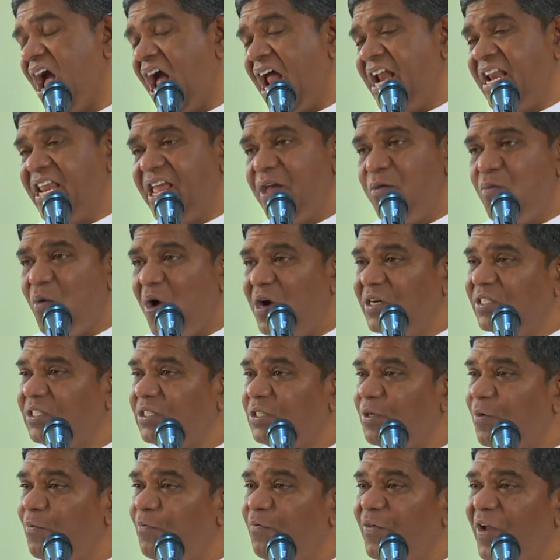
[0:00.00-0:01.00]
And he
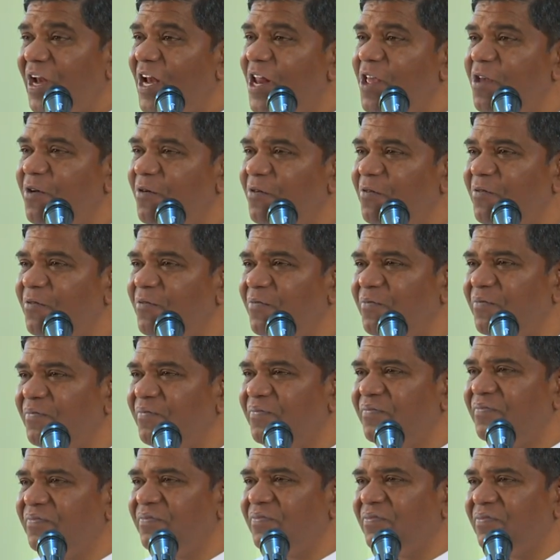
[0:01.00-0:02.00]
wants to fill you.
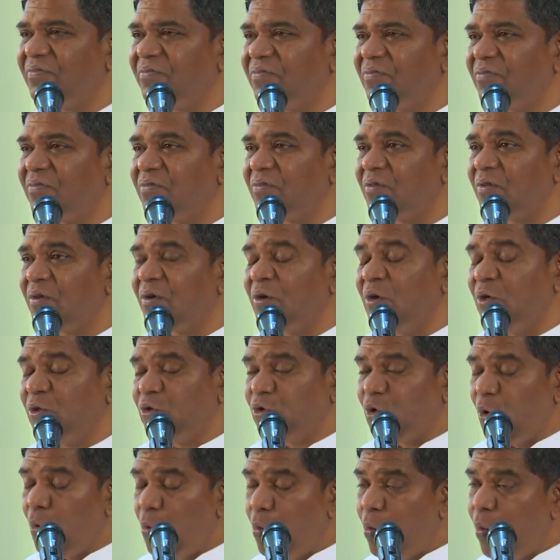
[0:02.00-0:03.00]

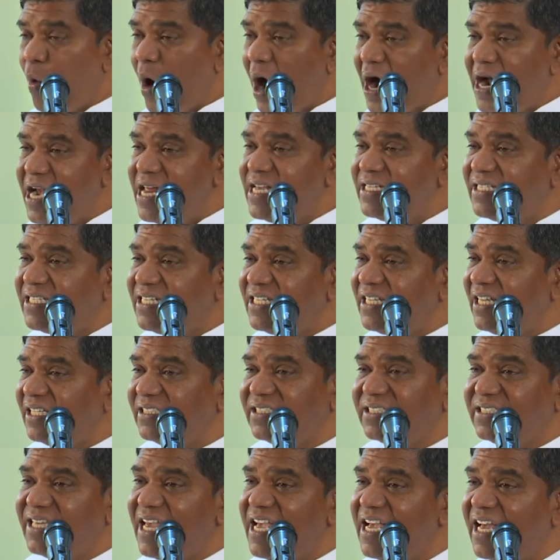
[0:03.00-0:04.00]
So, what is in
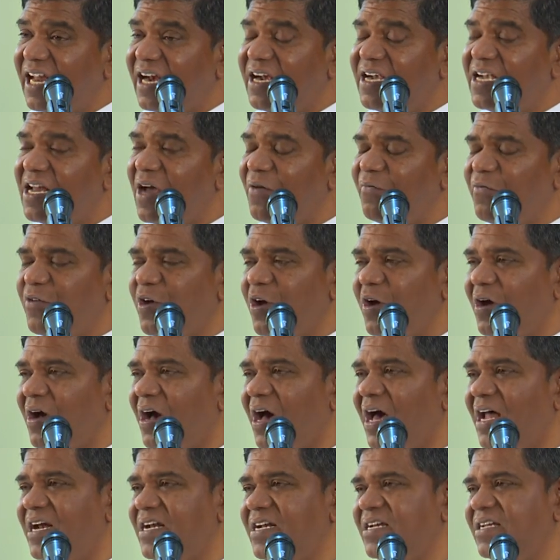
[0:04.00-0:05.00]
the secret of your
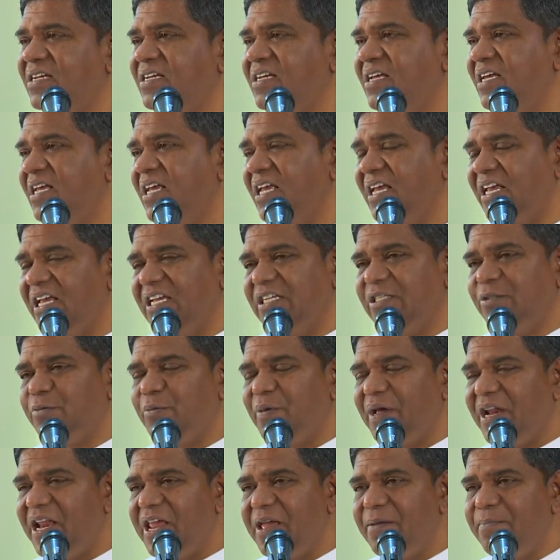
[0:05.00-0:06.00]
heart is
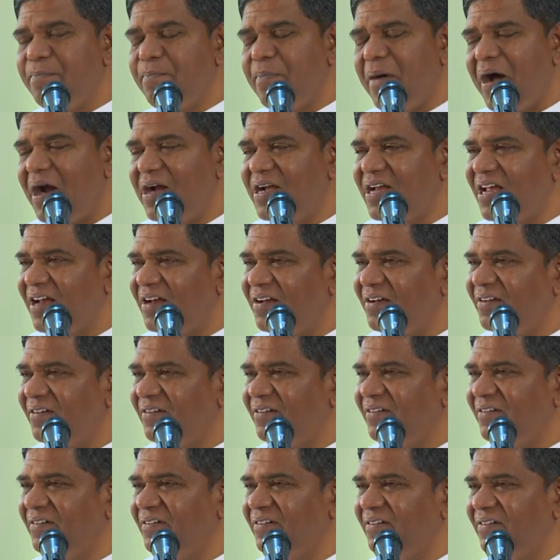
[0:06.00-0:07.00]
very important.
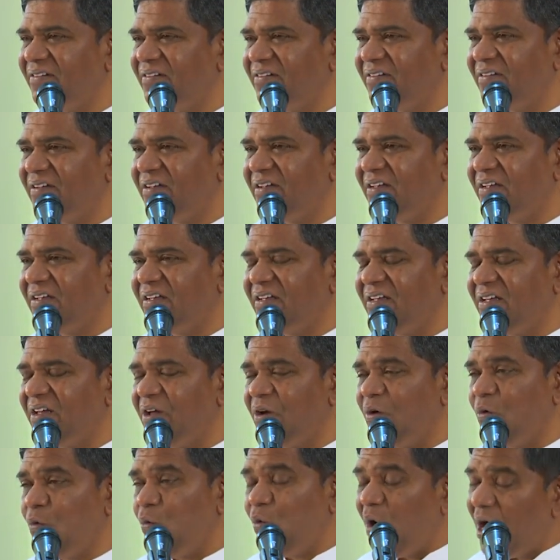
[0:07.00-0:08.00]

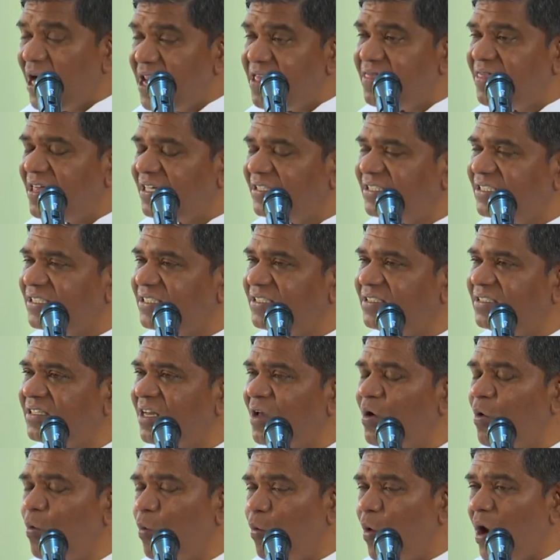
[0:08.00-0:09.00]
What is this?
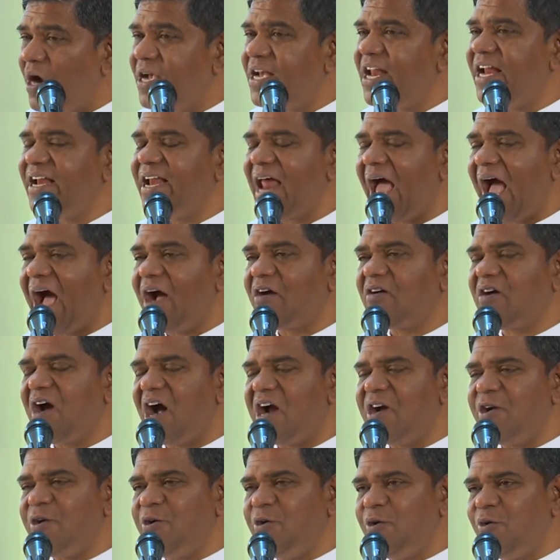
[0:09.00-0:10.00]
What did
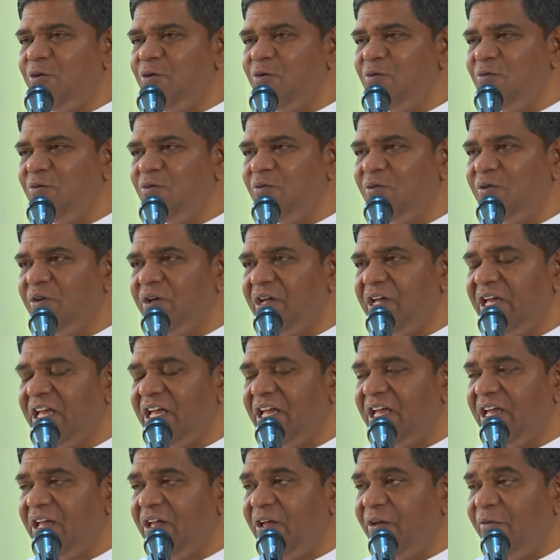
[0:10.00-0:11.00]
Achan do
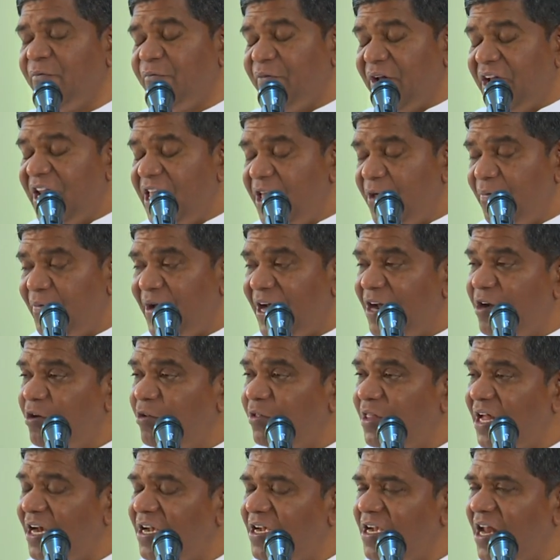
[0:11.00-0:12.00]
when he went
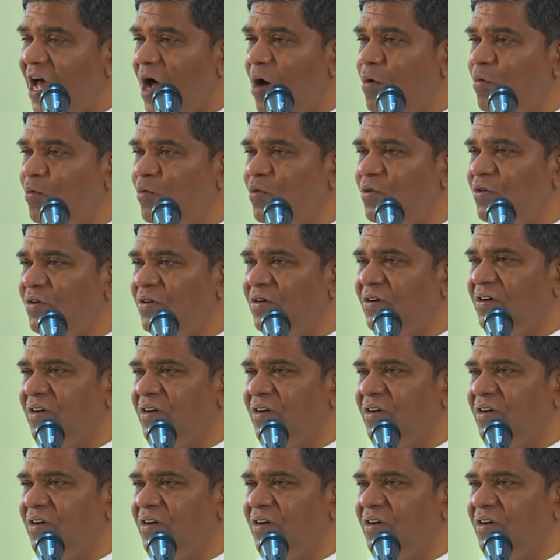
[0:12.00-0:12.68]
to the town?